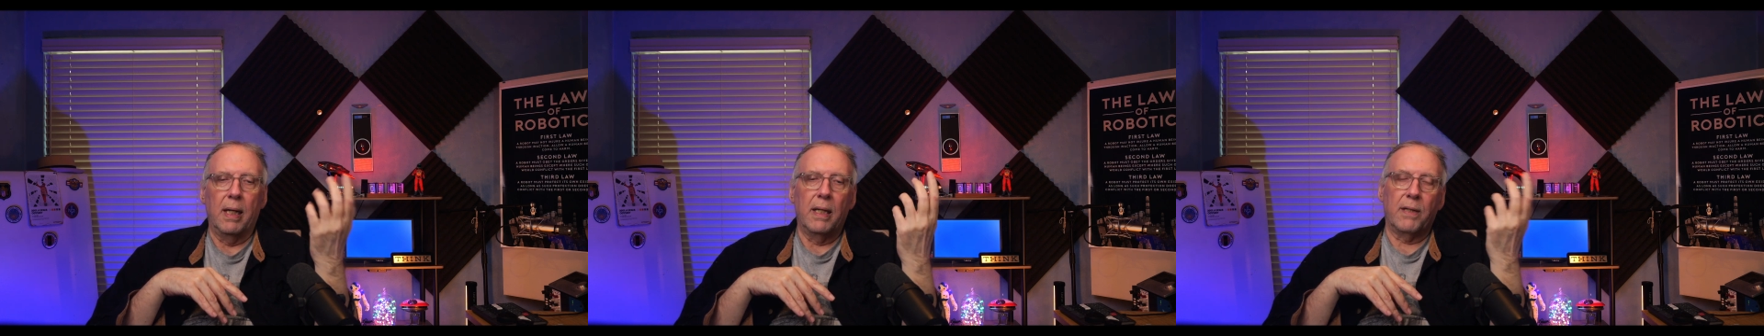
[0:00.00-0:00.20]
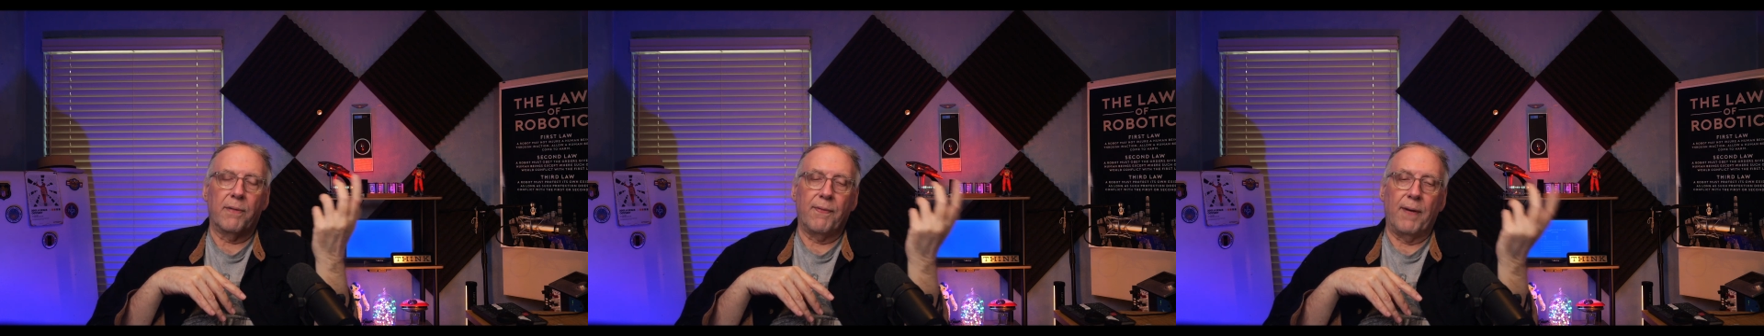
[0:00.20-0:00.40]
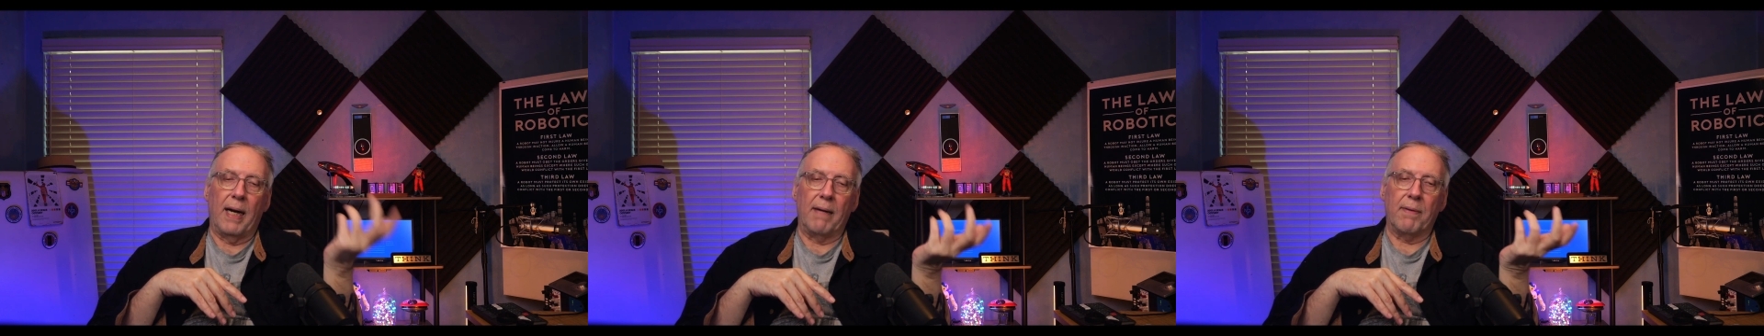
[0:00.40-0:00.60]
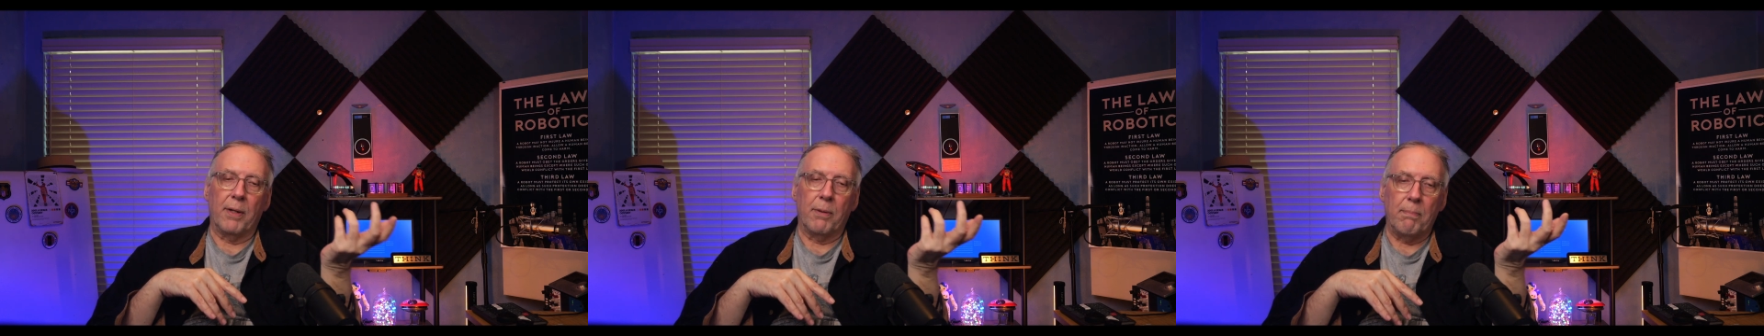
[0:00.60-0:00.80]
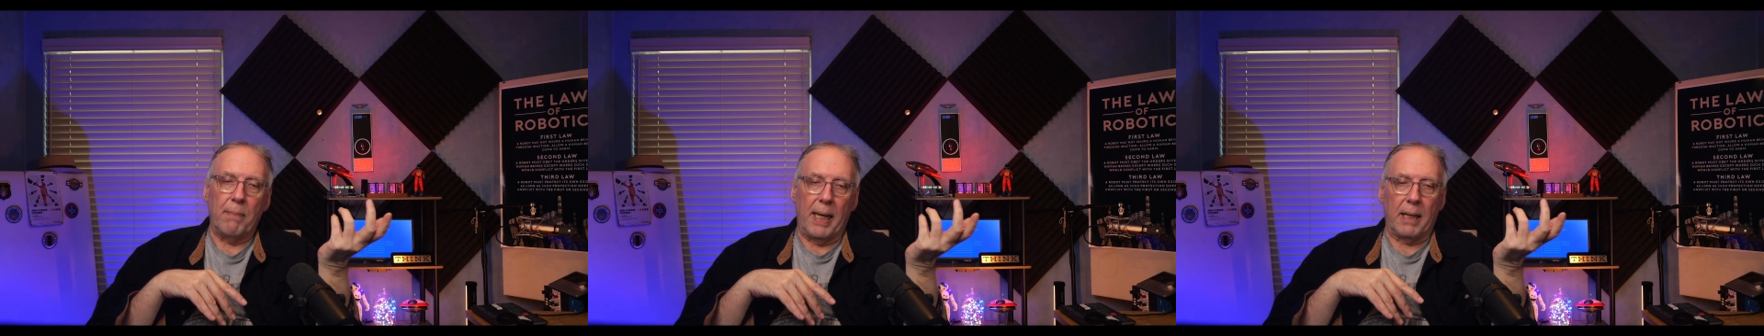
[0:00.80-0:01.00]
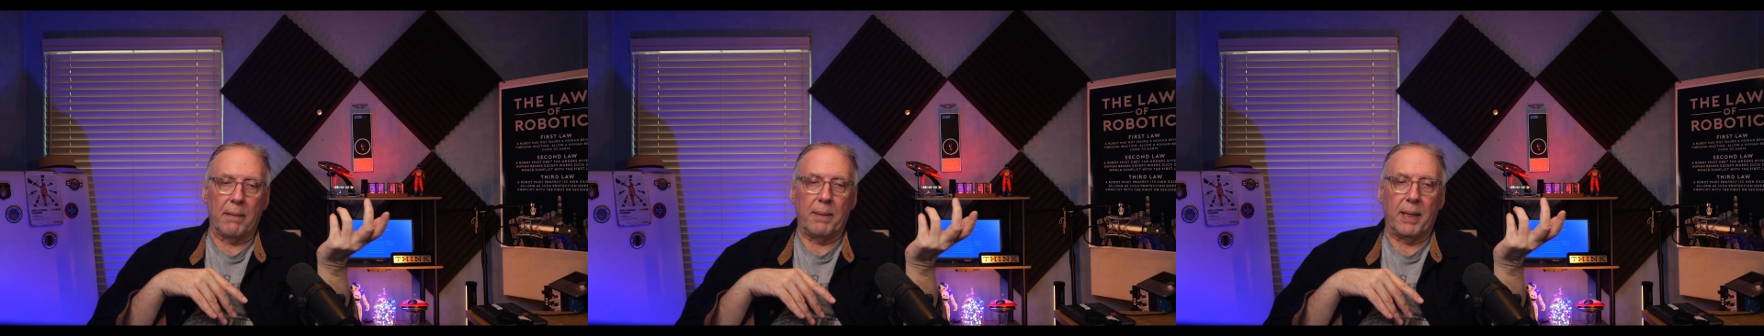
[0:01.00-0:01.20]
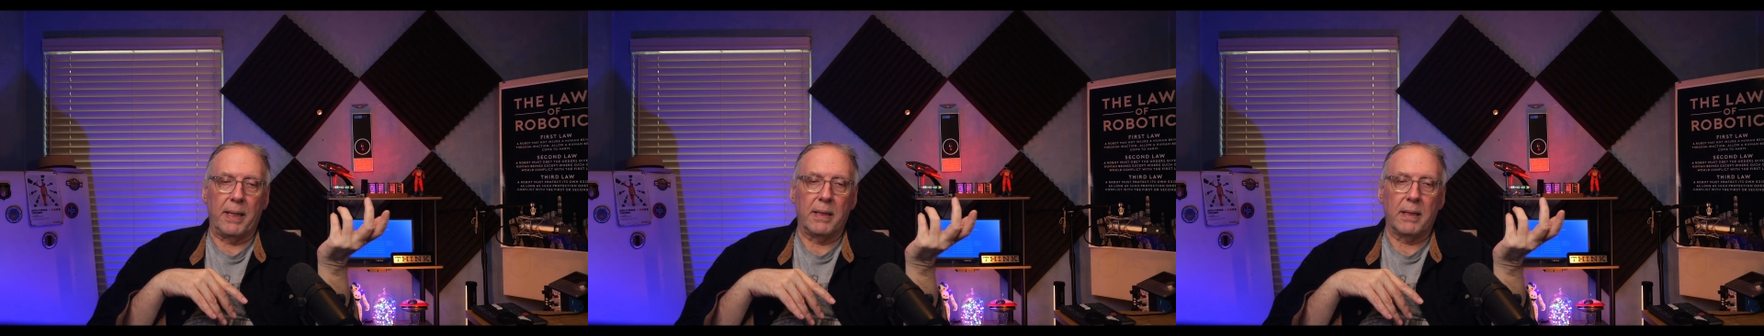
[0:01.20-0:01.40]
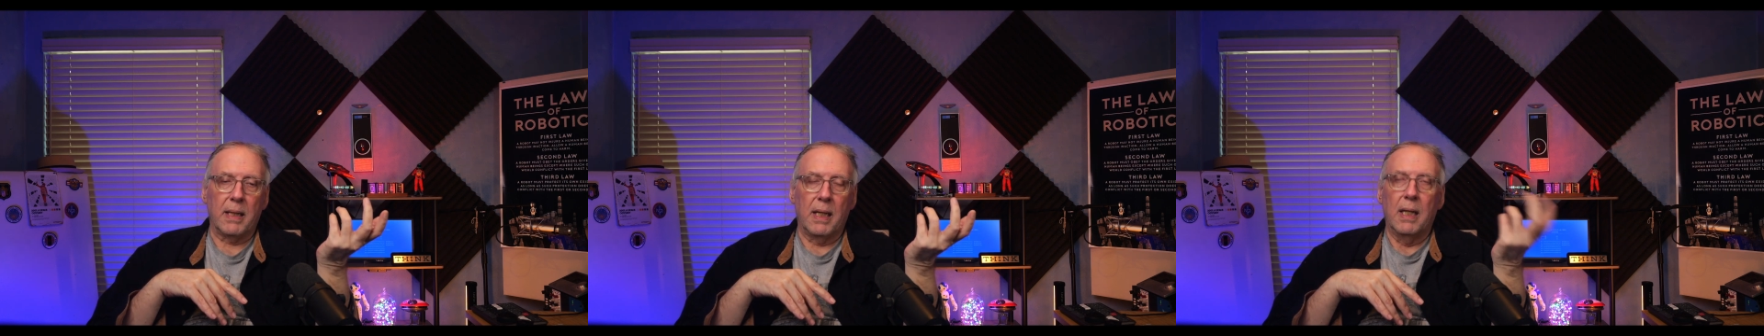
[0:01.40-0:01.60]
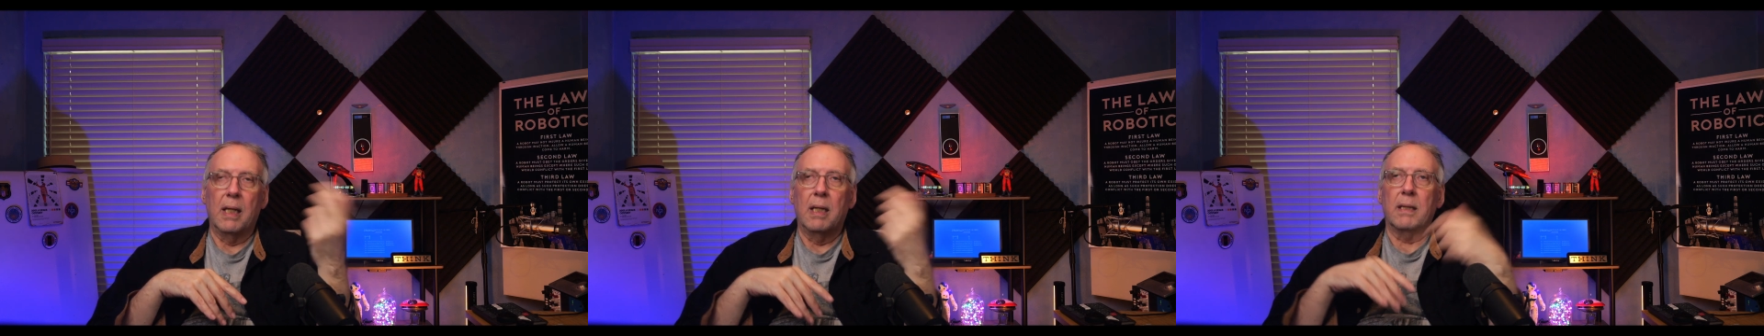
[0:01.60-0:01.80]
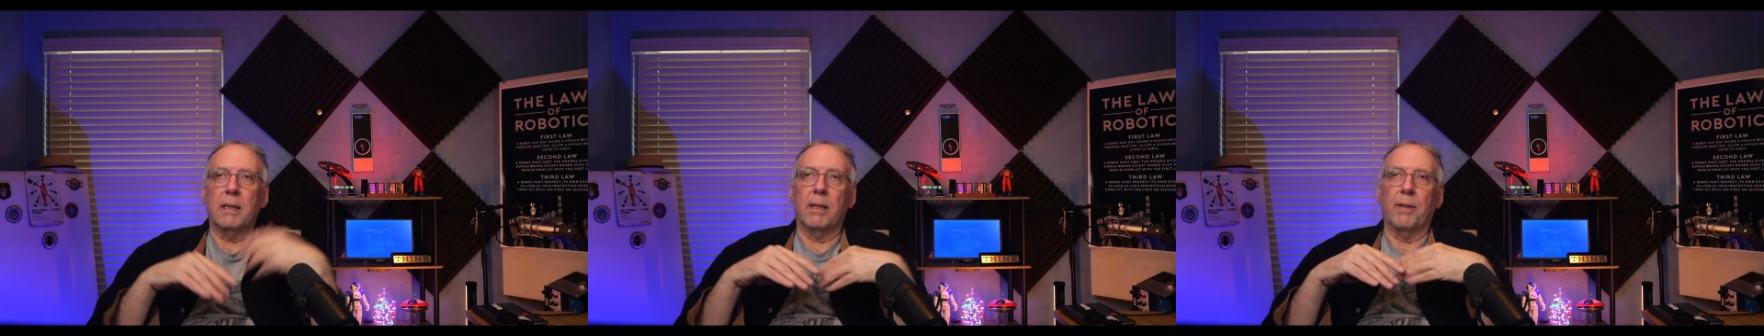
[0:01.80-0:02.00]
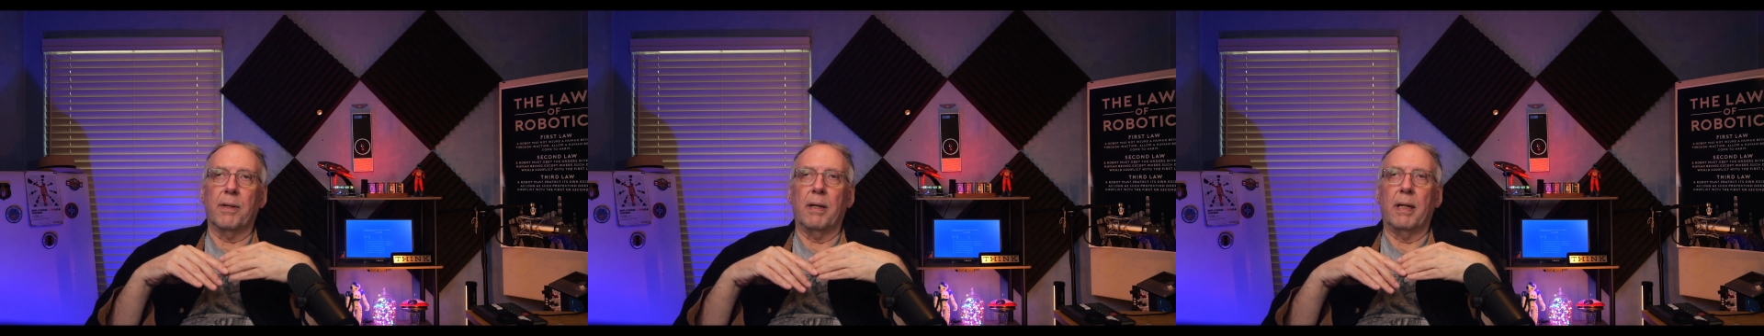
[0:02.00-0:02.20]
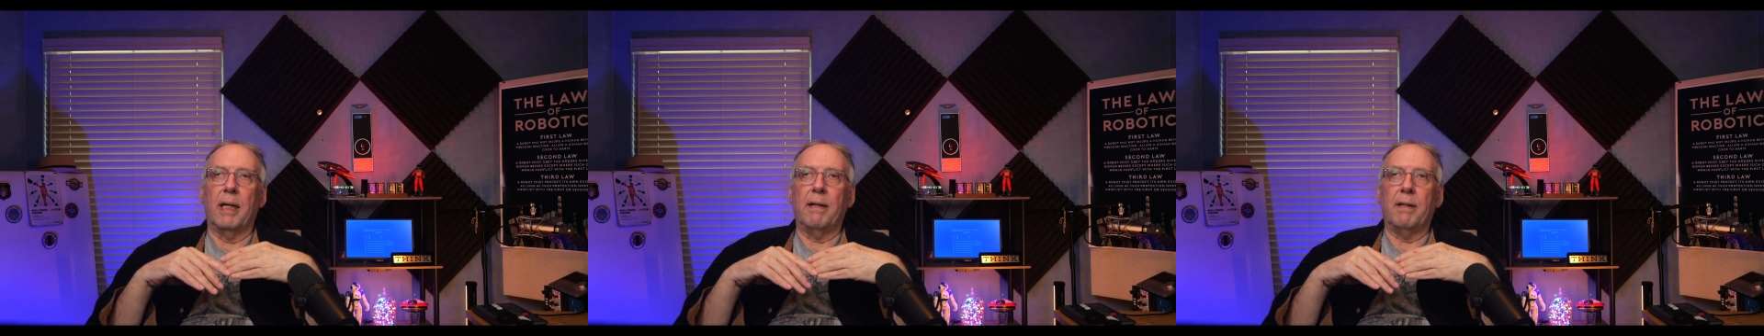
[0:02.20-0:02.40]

is 500 megabytes so the,